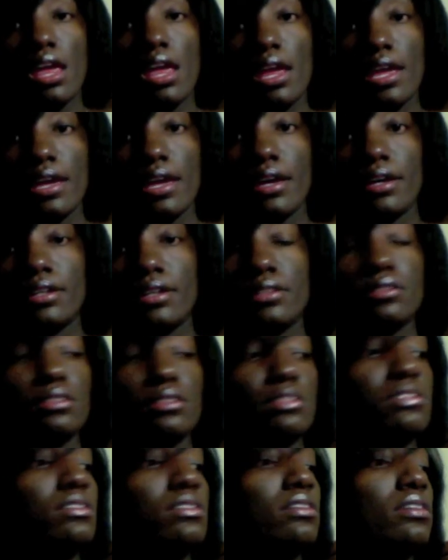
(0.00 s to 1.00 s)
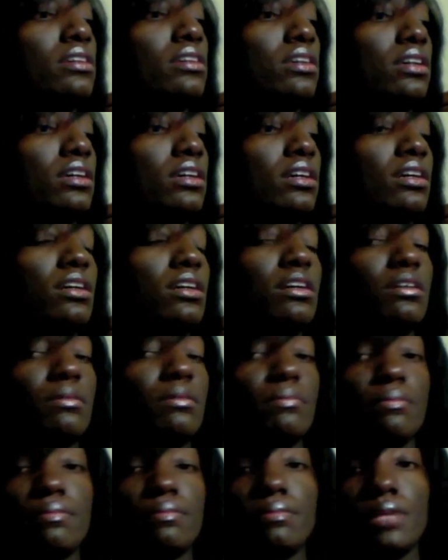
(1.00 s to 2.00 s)
And
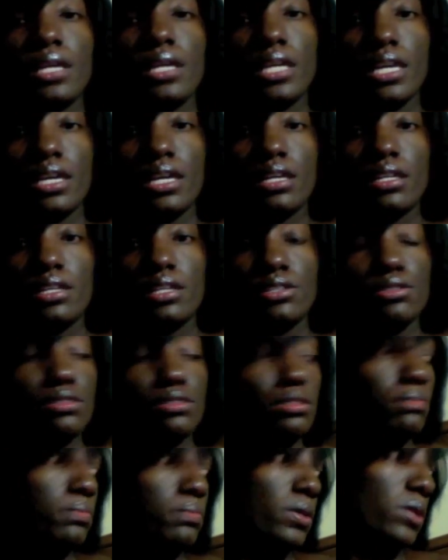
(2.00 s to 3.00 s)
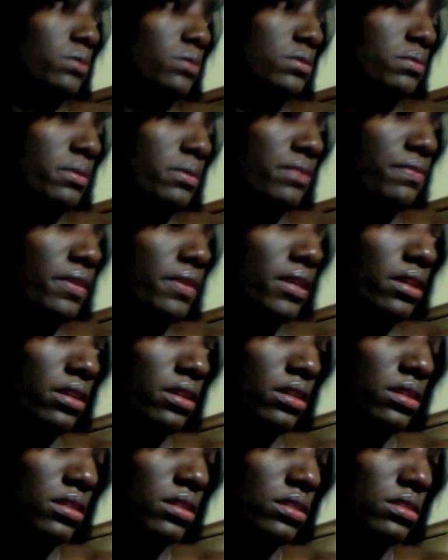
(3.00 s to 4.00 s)
again, I use the bulbs of my
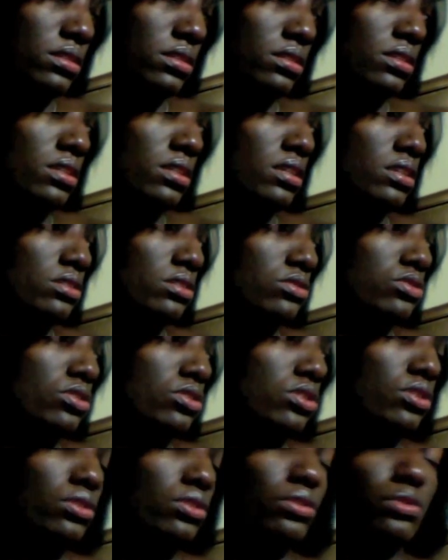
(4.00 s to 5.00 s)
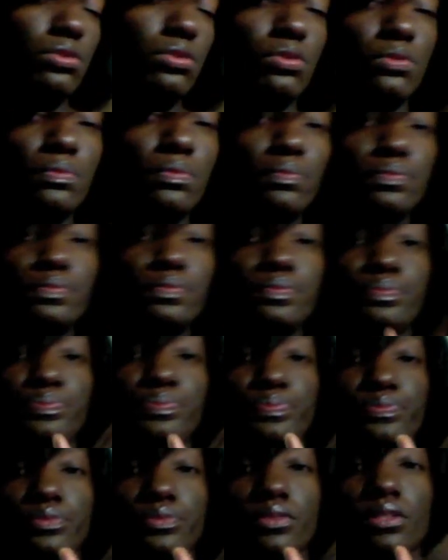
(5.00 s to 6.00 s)
fingers to
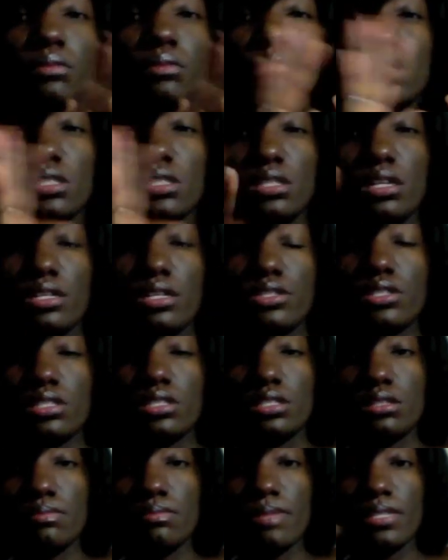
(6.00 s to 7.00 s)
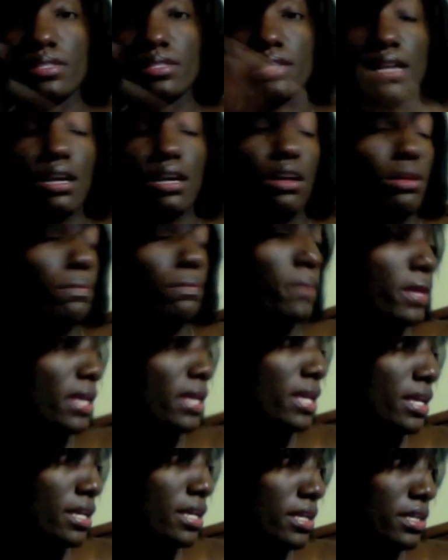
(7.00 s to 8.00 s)
massage it into my scalp,
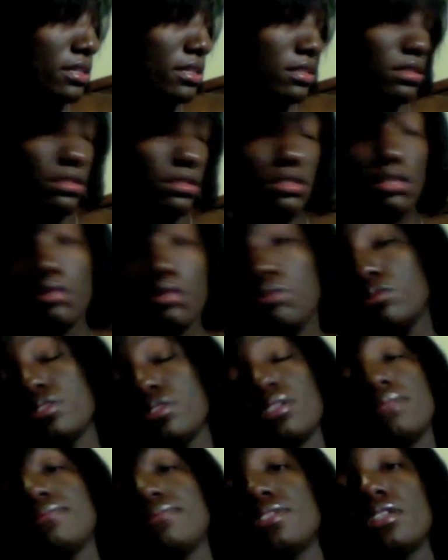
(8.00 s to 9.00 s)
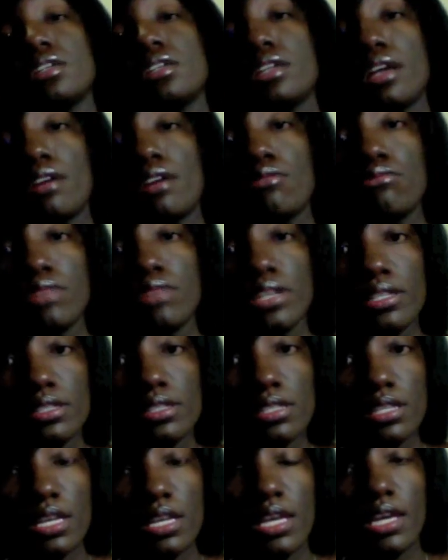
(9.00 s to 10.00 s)
and once I'm done, I
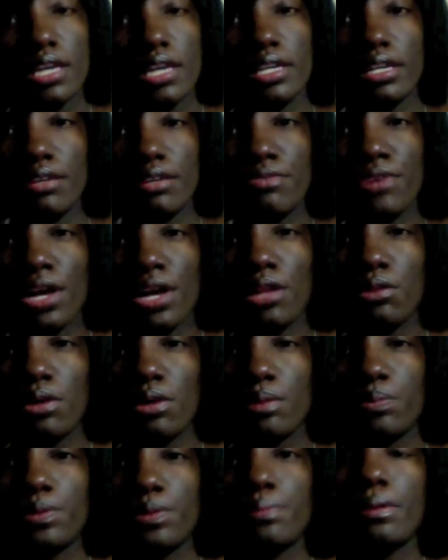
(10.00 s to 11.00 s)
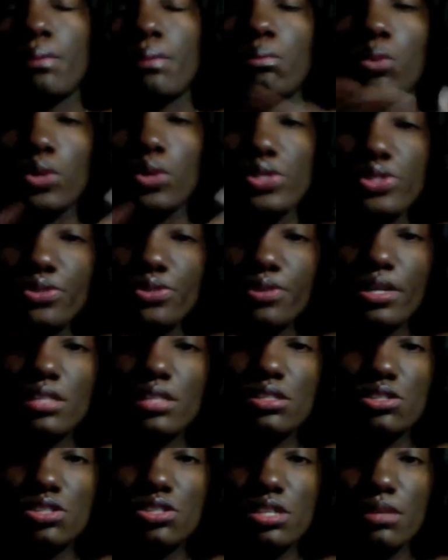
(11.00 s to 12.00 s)
rinse, and I follow up with my
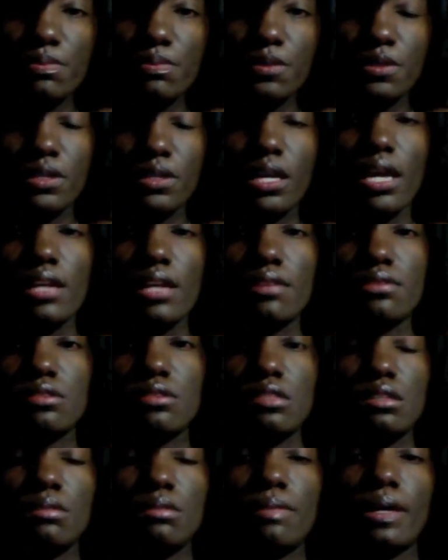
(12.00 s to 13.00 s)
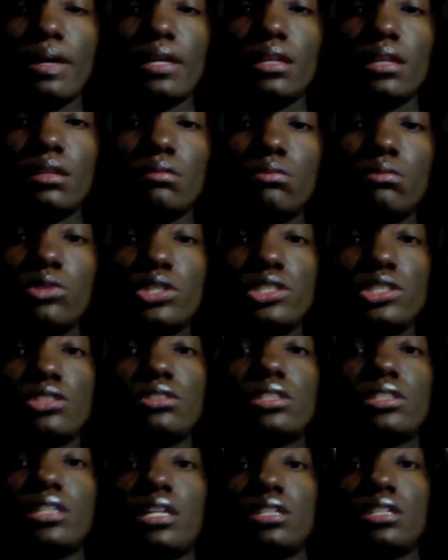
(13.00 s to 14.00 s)
moisturizing shampoo to kind of seal back in the
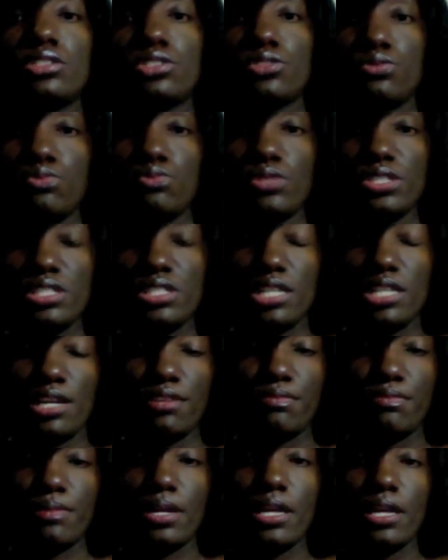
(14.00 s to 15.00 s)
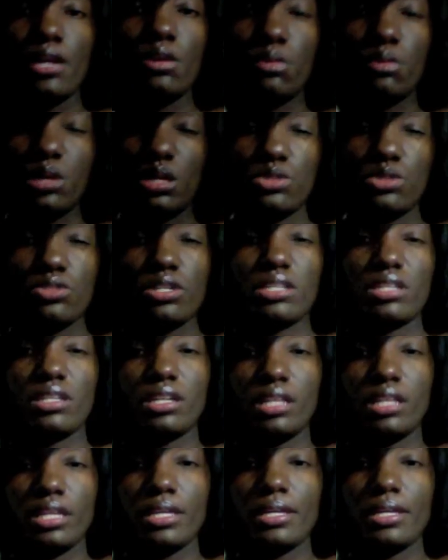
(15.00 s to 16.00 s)
moisture that I just rinsed out of my hair while I was
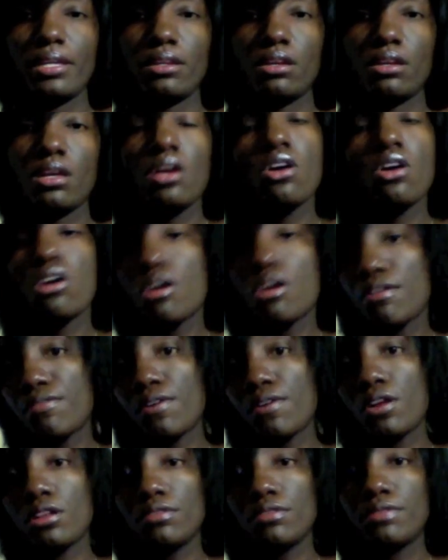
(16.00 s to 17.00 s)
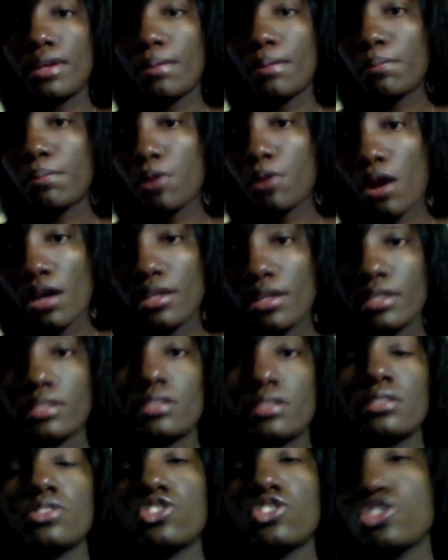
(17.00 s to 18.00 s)
trying to clean off all of that
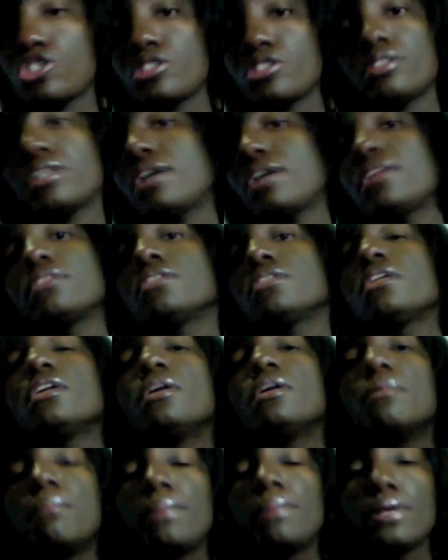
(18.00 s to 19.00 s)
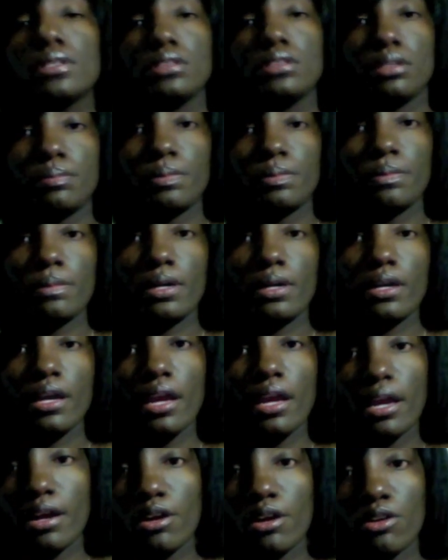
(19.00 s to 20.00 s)
product and dirt that build up in my
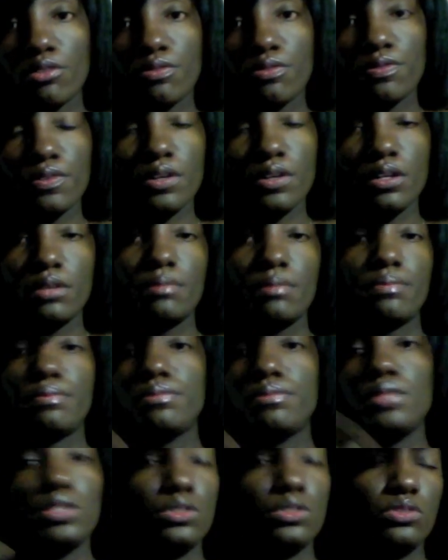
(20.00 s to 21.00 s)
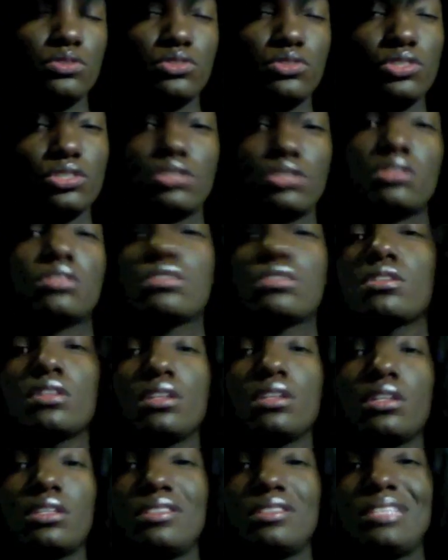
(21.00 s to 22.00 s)
hair from, just
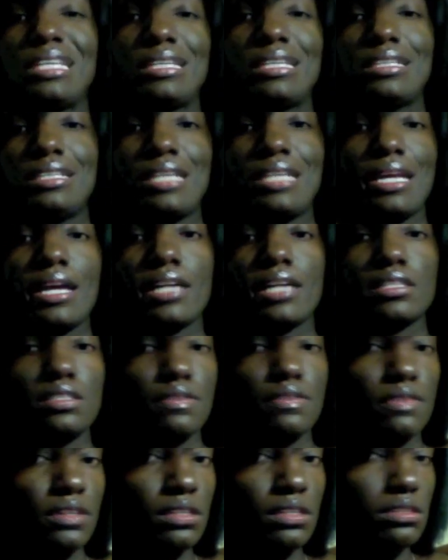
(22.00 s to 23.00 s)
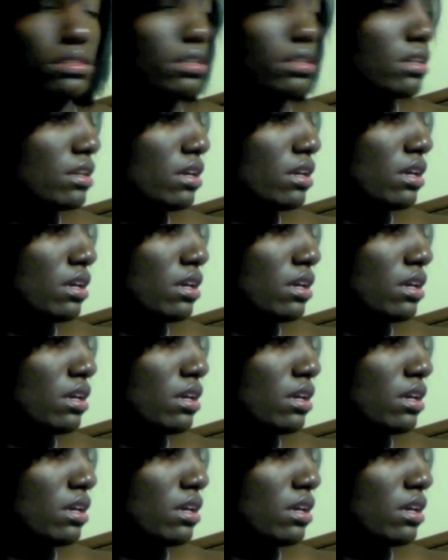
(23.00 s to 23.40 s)
day-to-day activities.